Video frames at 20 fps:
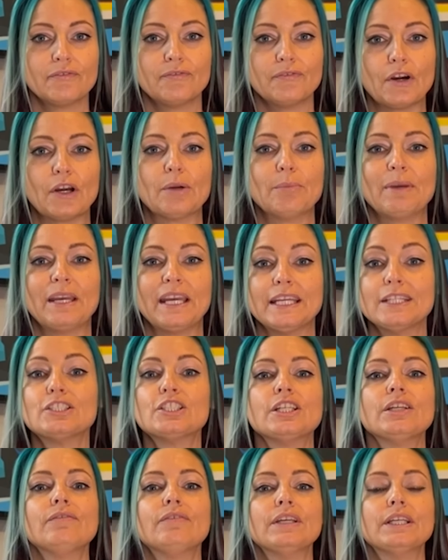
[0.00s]
from
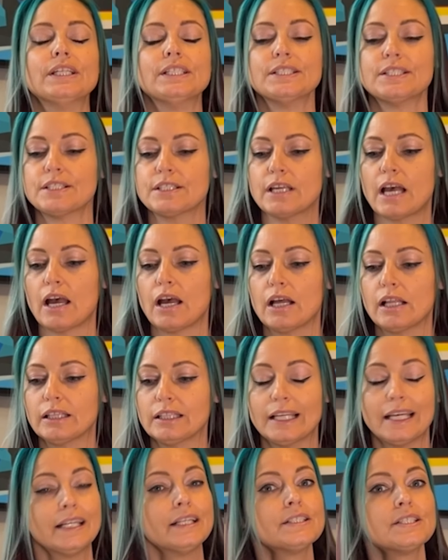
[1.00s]
AGV's
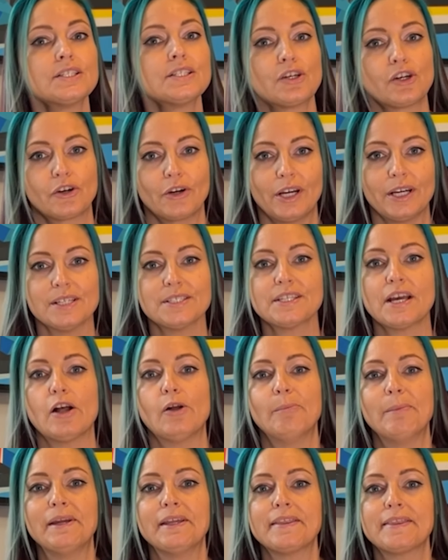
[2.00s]
latest and greatest
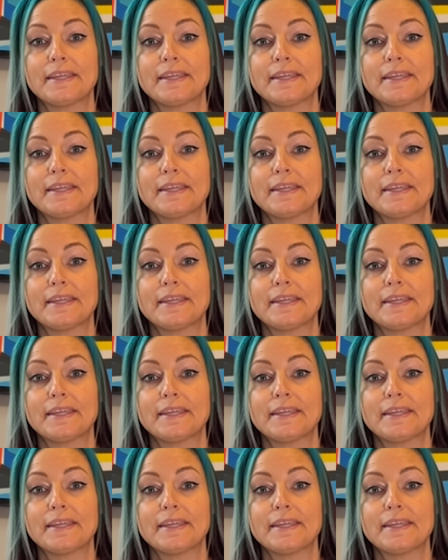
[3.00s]
helmet,